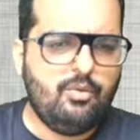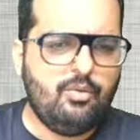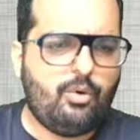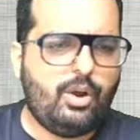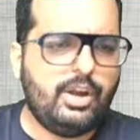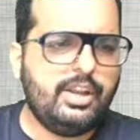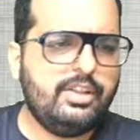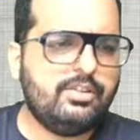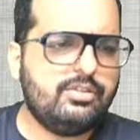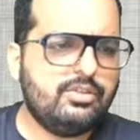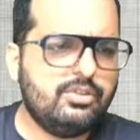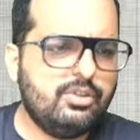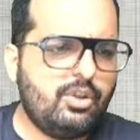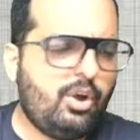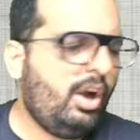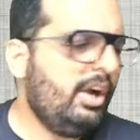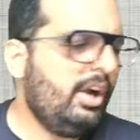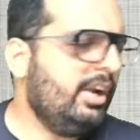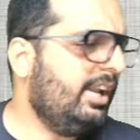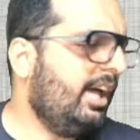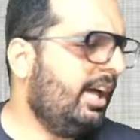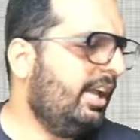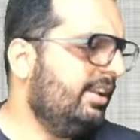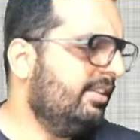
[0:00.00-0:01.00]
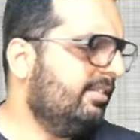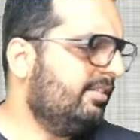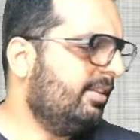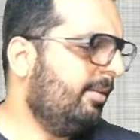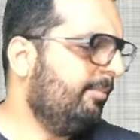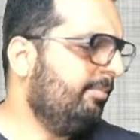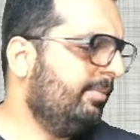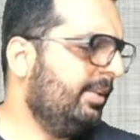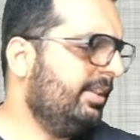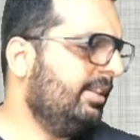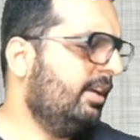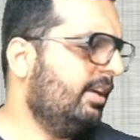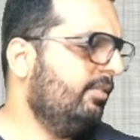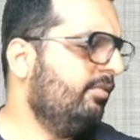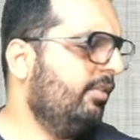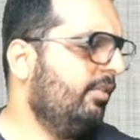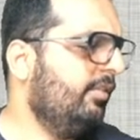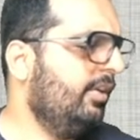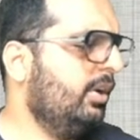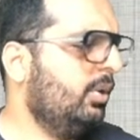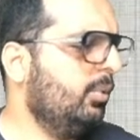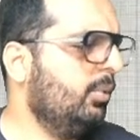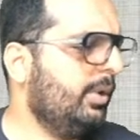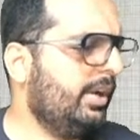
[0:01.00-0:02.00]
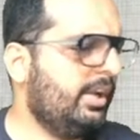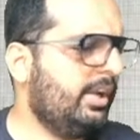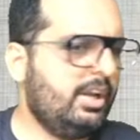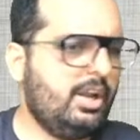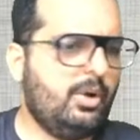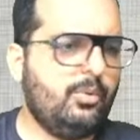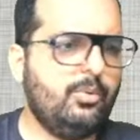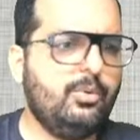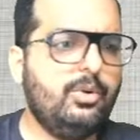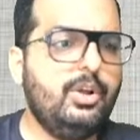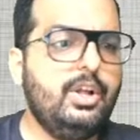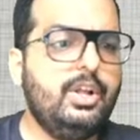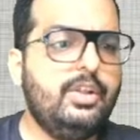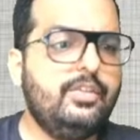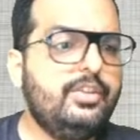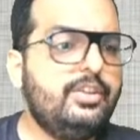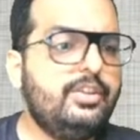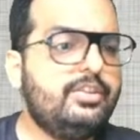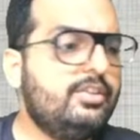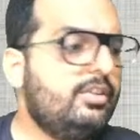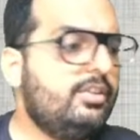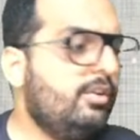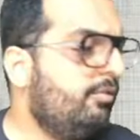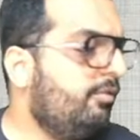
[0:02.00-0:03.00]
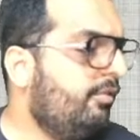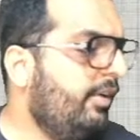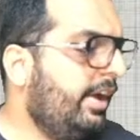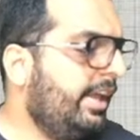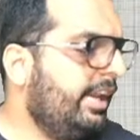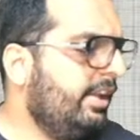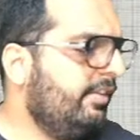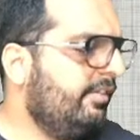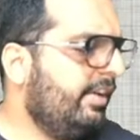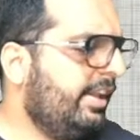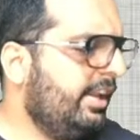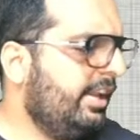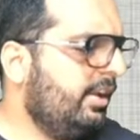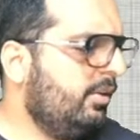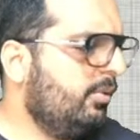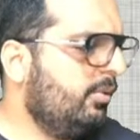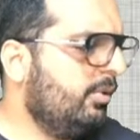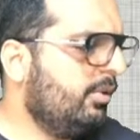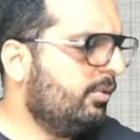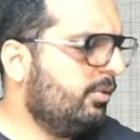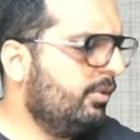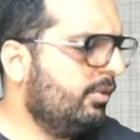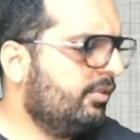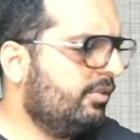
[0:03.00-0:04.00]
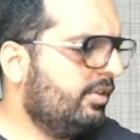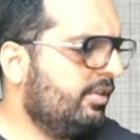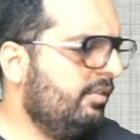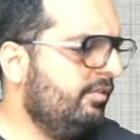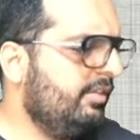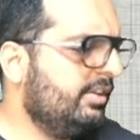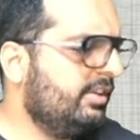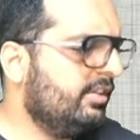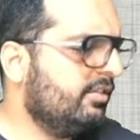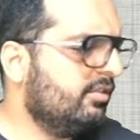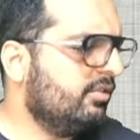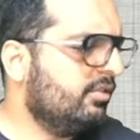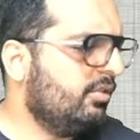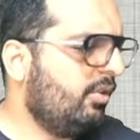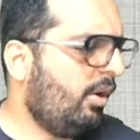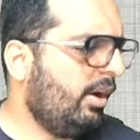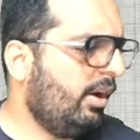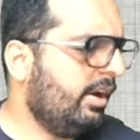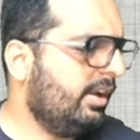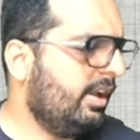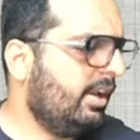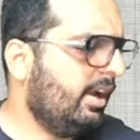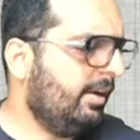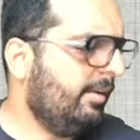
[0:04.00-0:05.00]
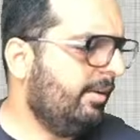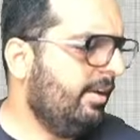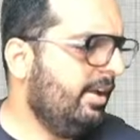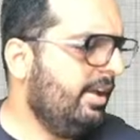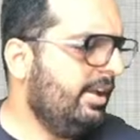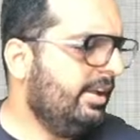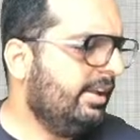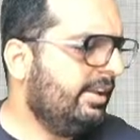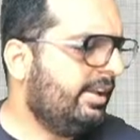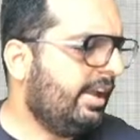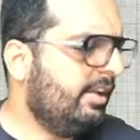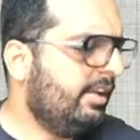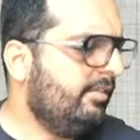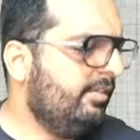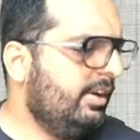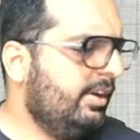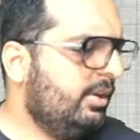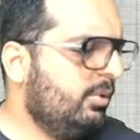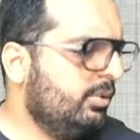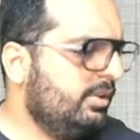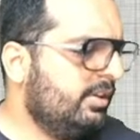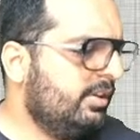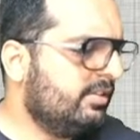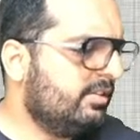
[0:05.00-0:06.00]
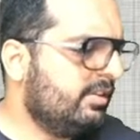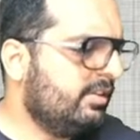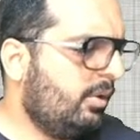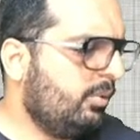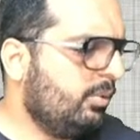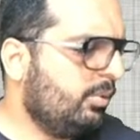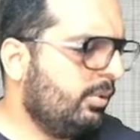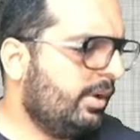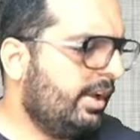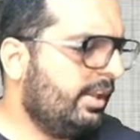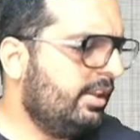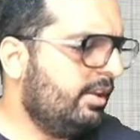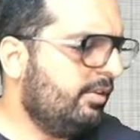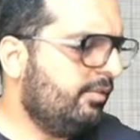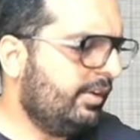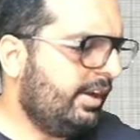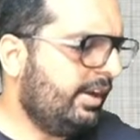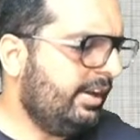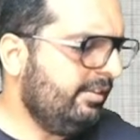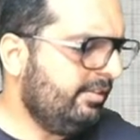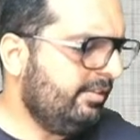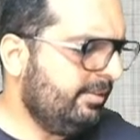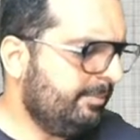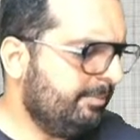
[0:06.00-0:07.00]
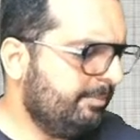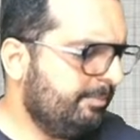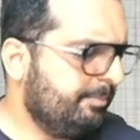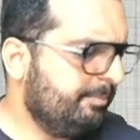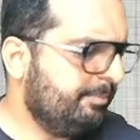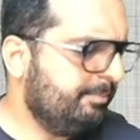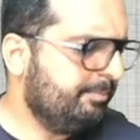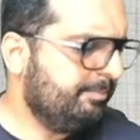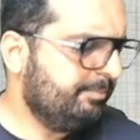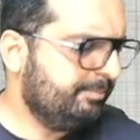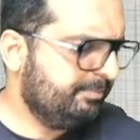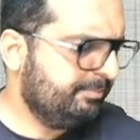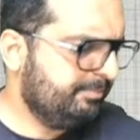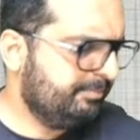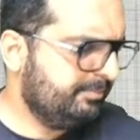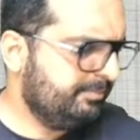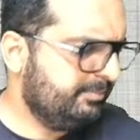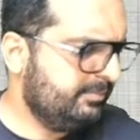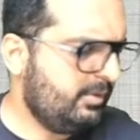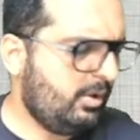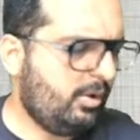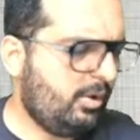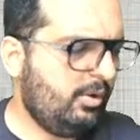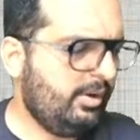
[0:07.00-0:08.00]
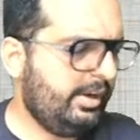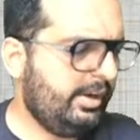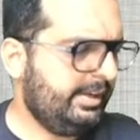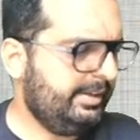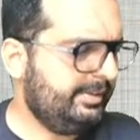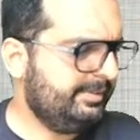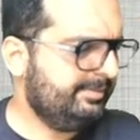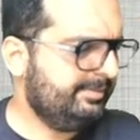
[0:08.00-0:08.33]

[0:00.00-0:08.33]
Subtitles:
What is not done is something that we will do it now. This is a very, very good question which is not done. Can we do this now together, friends? All right.